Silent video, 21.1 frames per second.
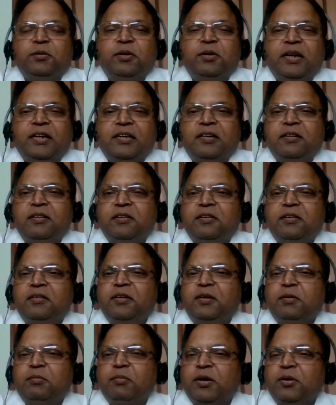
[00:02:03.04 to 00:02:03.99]
I can
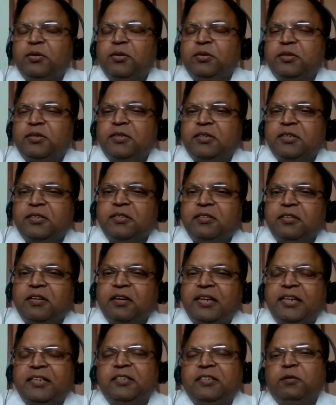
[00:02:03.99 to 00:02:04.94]
learn about the
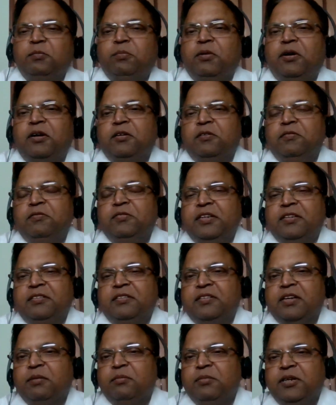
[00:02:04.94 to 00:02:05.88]
later part of the
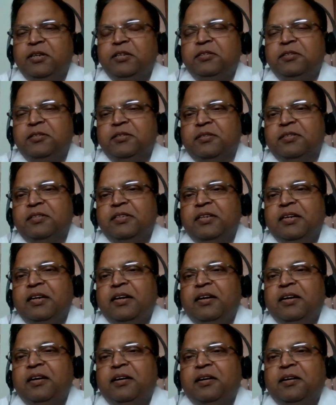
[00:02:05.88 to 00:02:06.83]
examination,
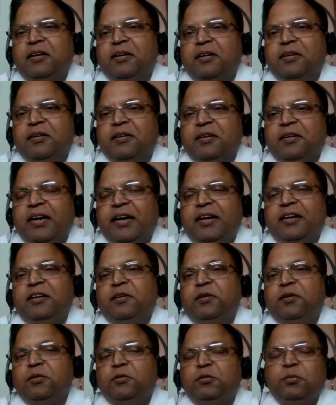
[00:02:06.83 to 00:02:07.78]

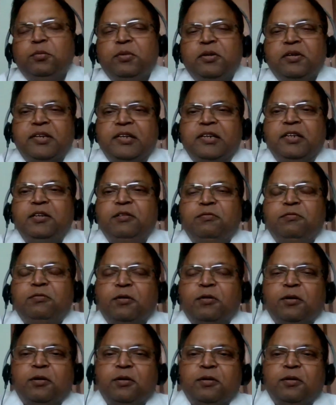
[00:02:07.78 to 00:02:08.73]
and to be ready
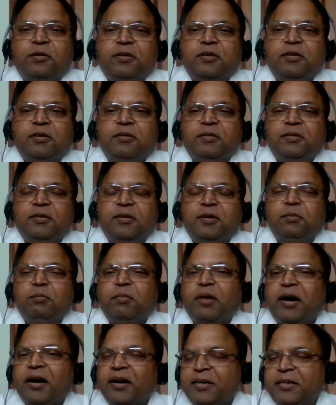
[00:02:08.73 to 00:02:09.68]
for the
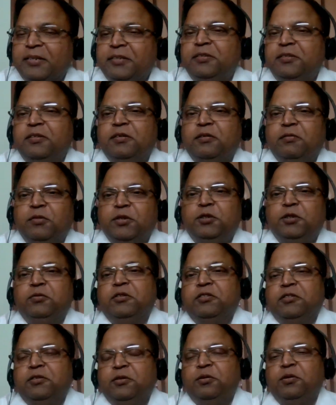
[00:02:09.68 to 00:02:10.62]
market which
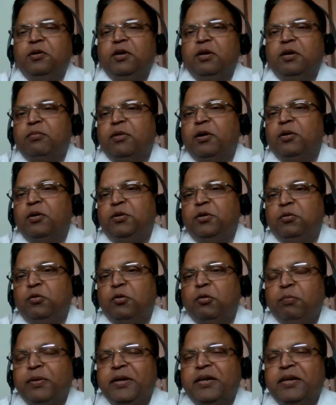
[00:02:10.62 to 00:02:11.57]
was about to
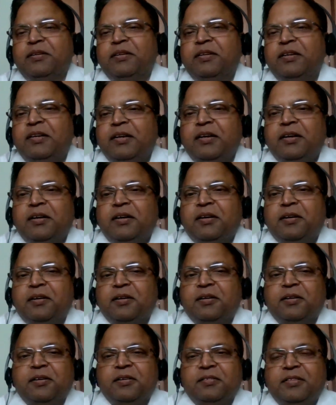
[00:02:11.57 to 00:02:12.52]
open
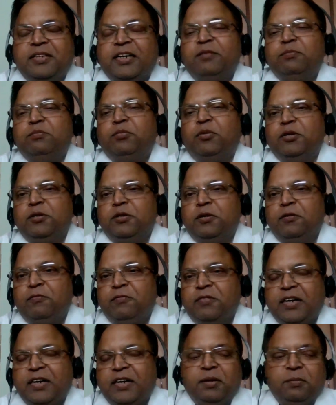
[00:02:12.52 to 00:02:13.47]
that point of
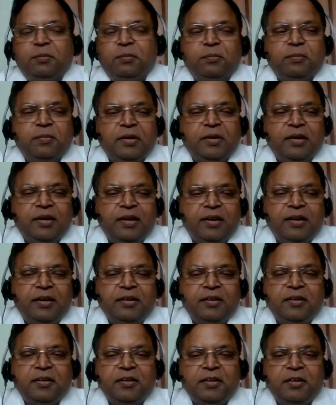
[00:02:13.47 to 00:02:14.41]
time.
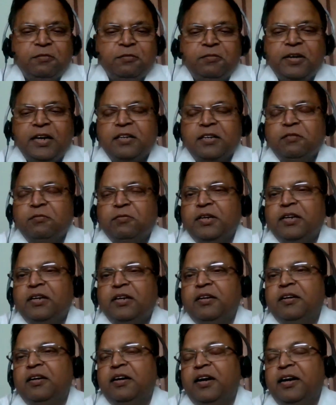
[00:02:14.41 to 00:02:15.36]
And in fact,
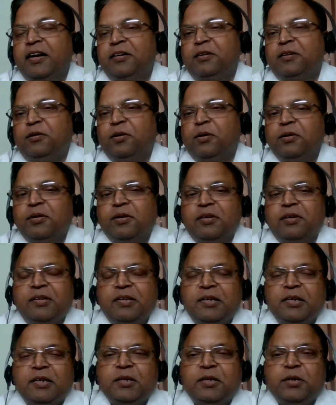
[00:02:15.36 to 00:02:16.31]
when I had gone
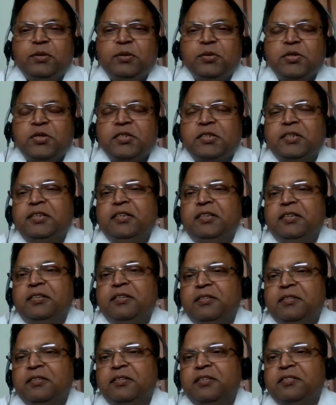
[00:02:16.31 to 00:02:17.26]
to City,
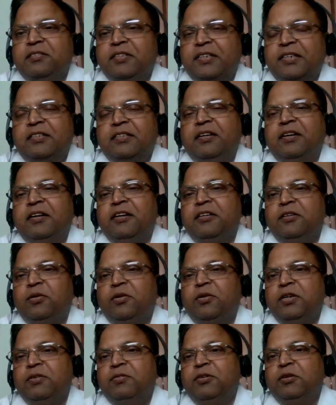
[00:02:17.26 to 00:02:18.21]
the sector had
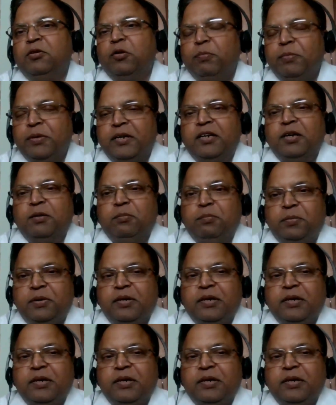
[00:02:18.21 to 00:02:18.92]
not even opened up.